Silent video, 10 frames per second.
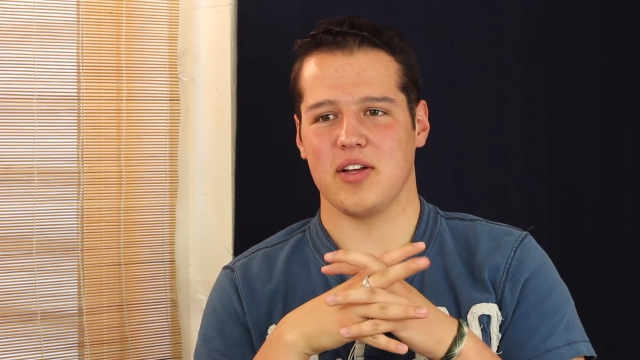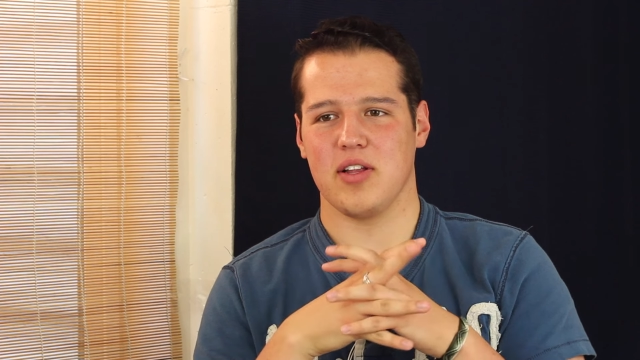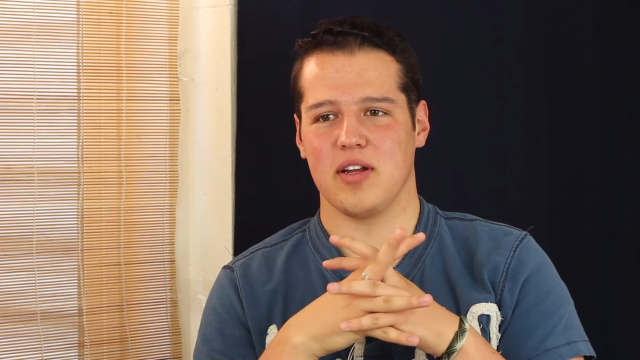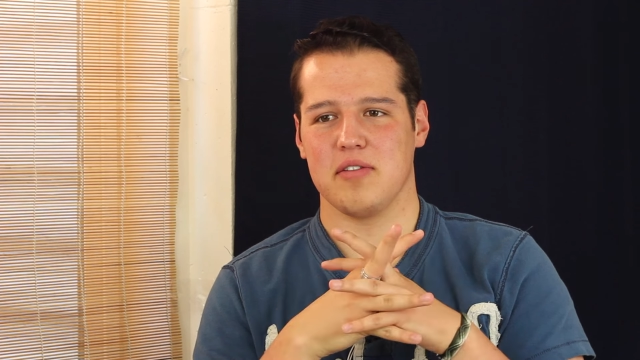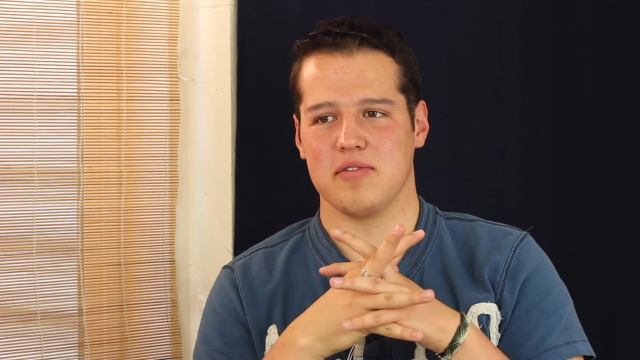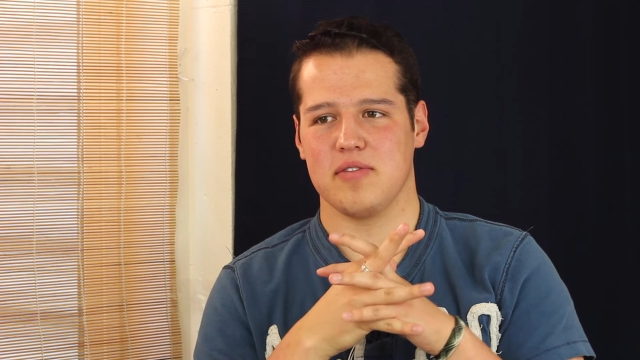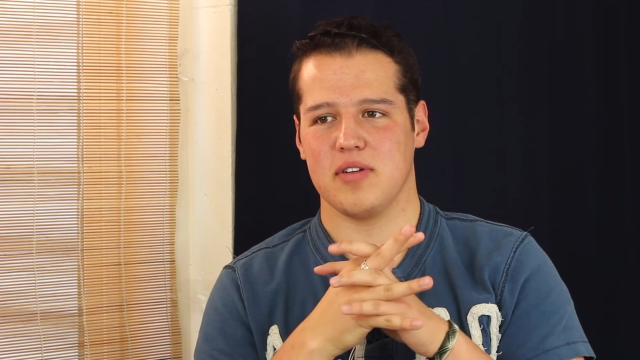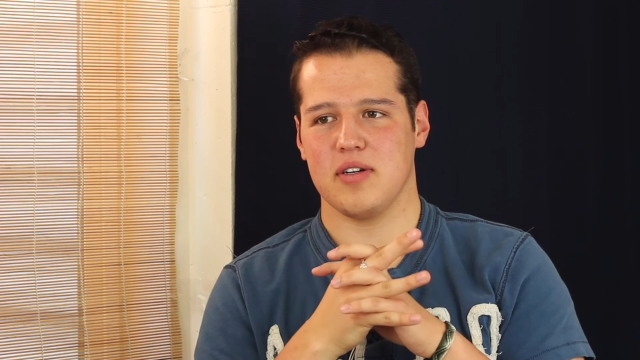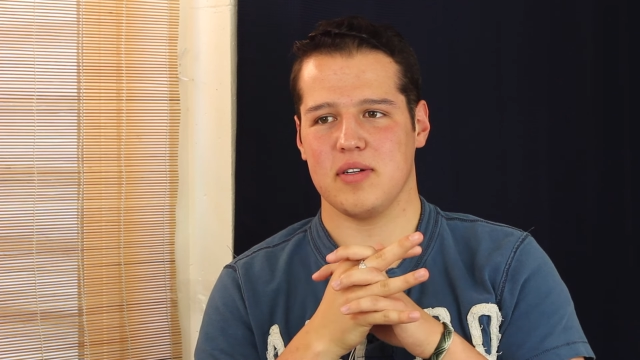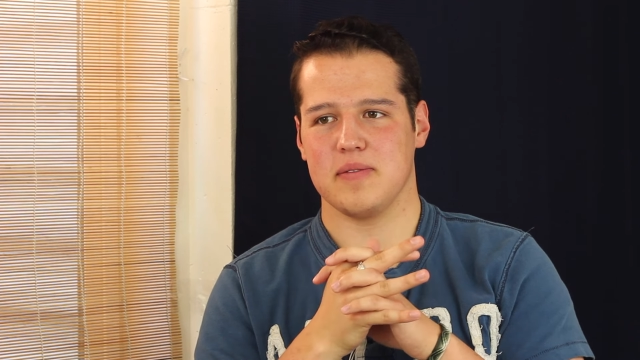a lot of
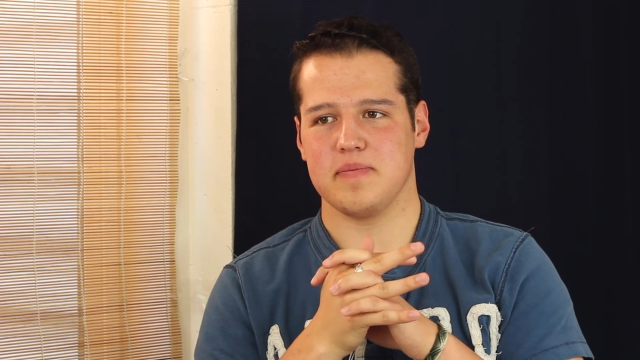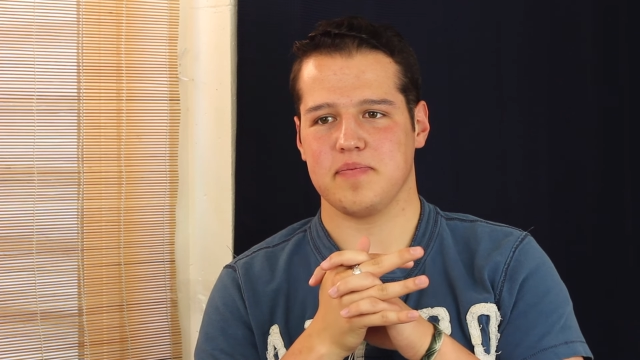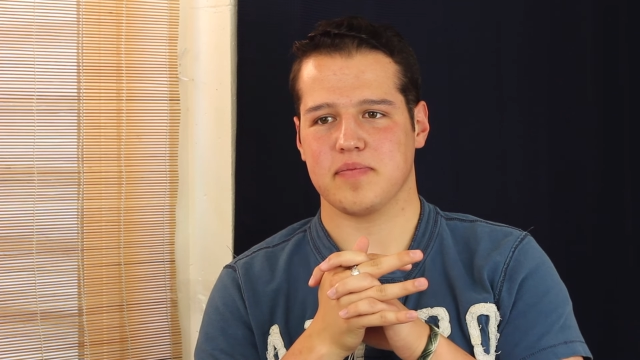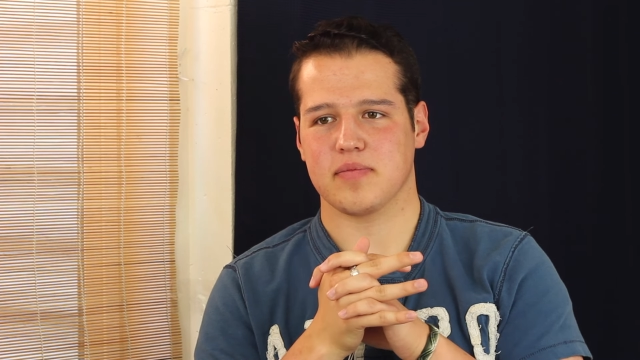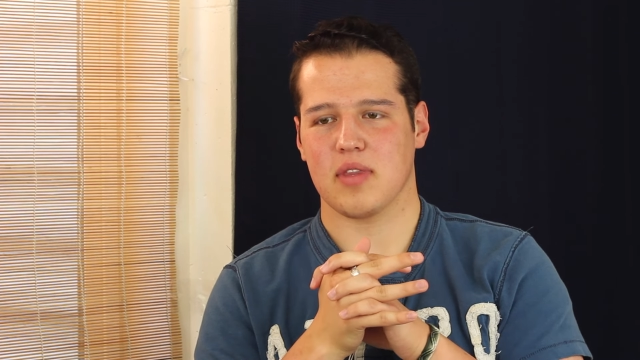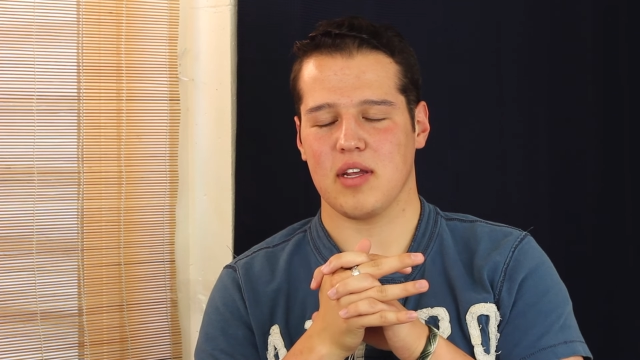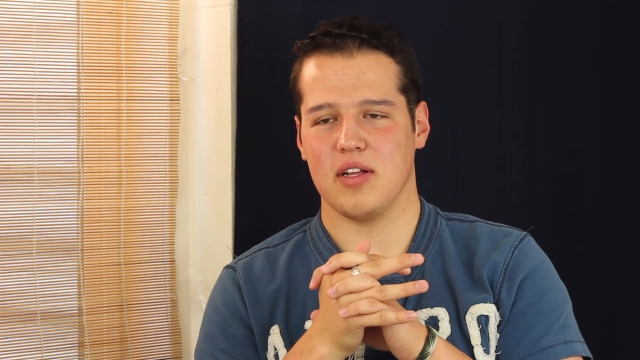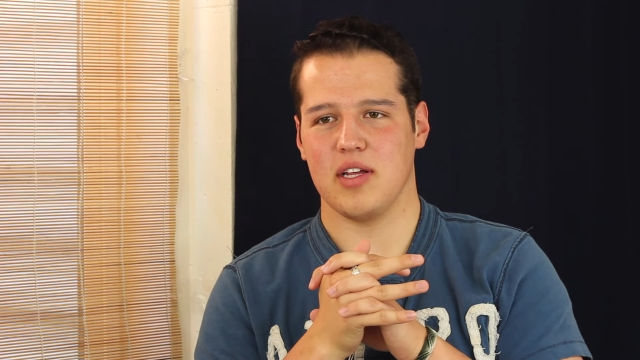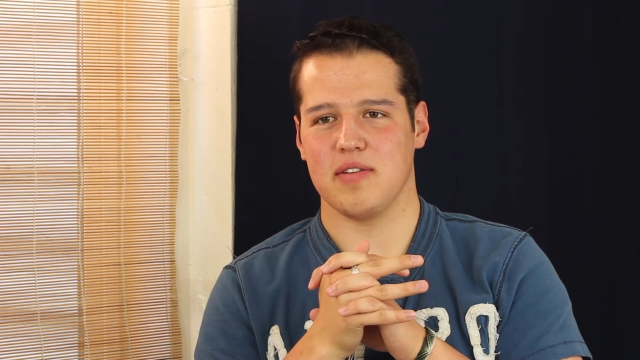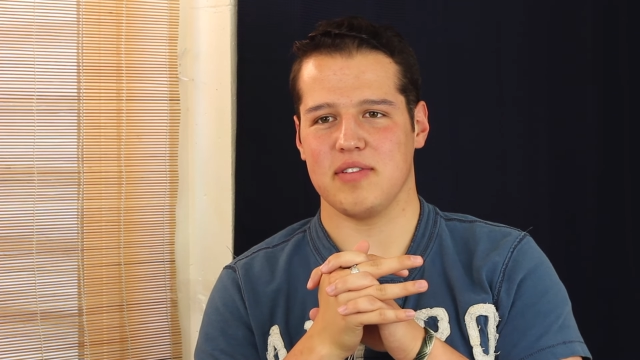um,
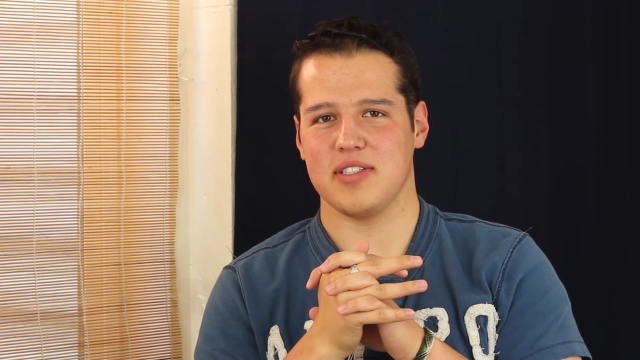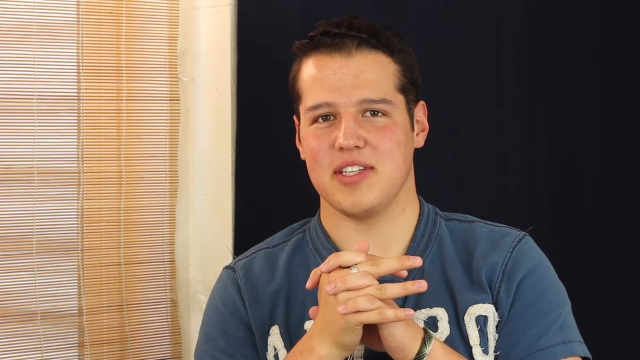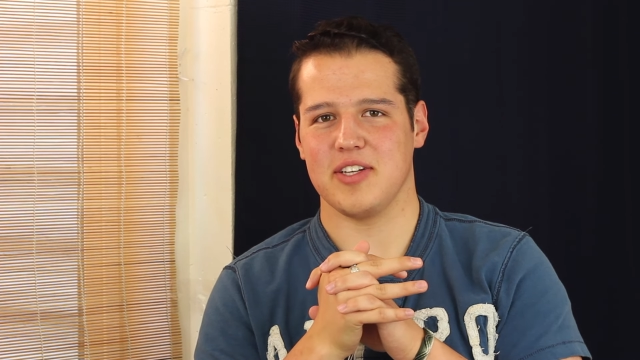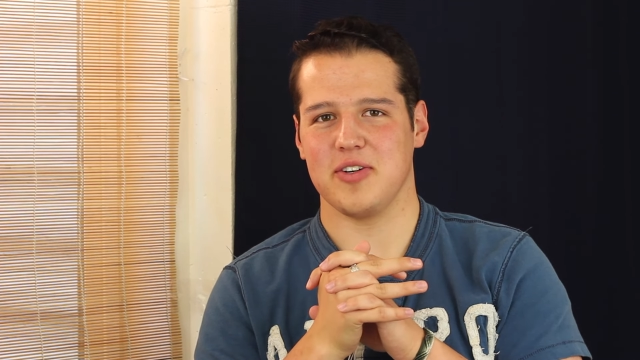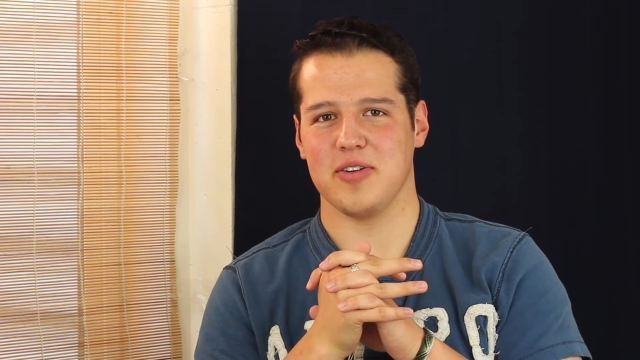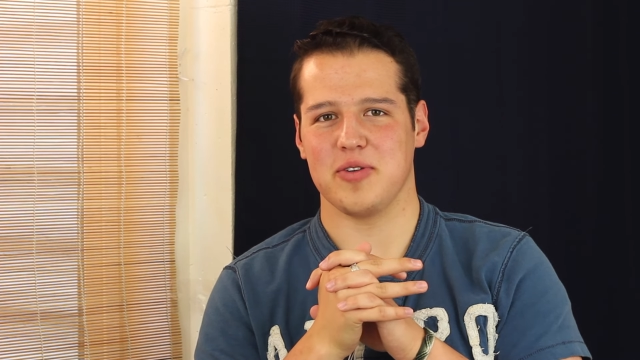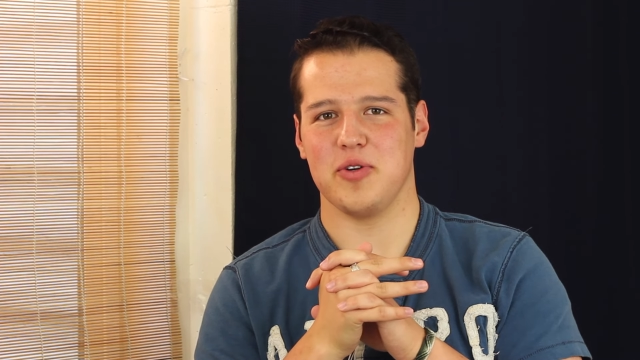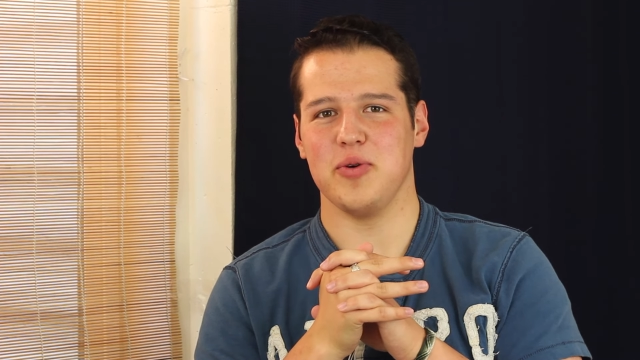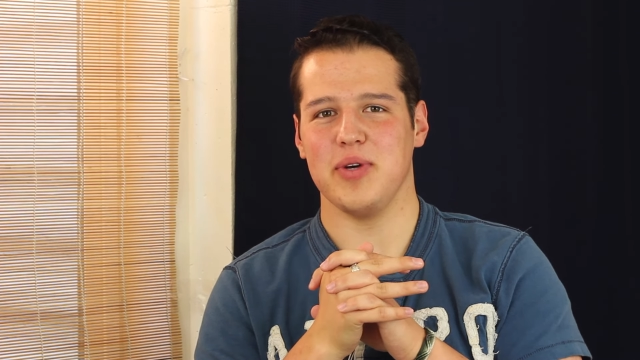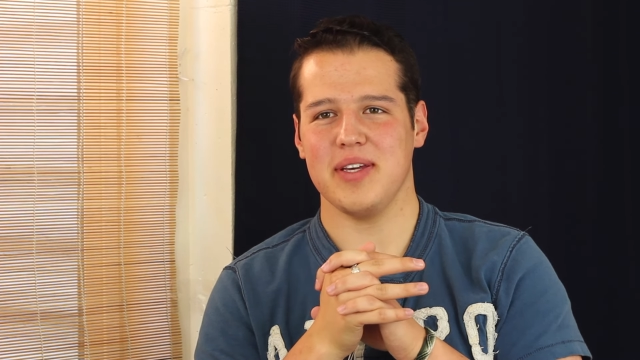a lot of this thing called
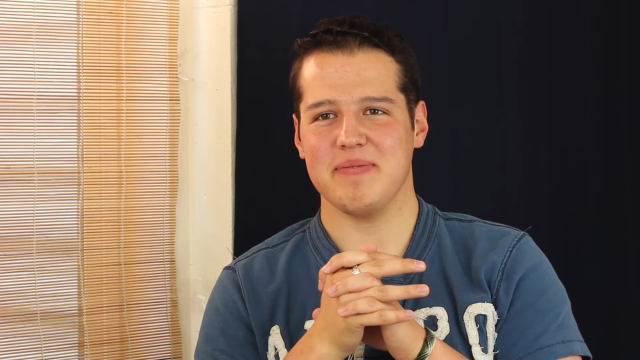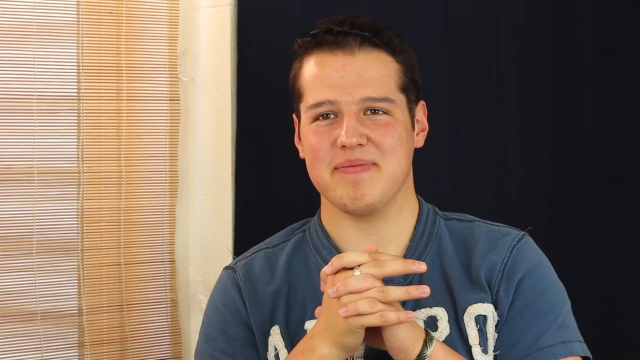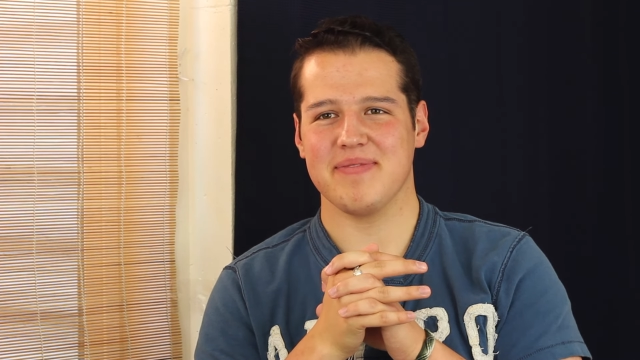cuy.